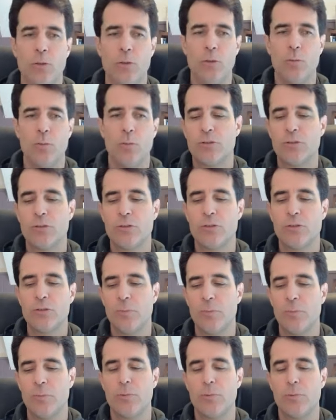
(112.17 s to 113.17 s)
wants to be
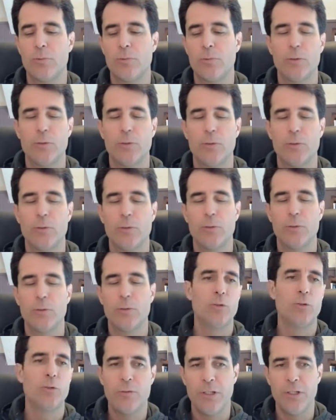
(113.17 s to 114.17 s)
able to control how we
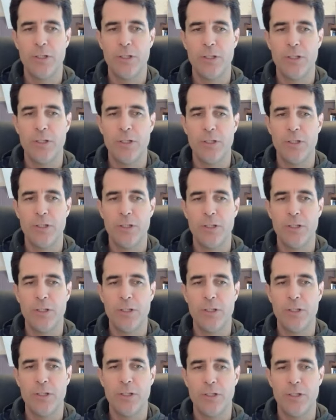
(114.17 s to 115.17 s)
feel, how
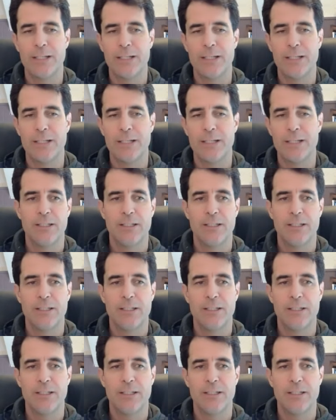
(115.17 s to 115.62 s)
we act,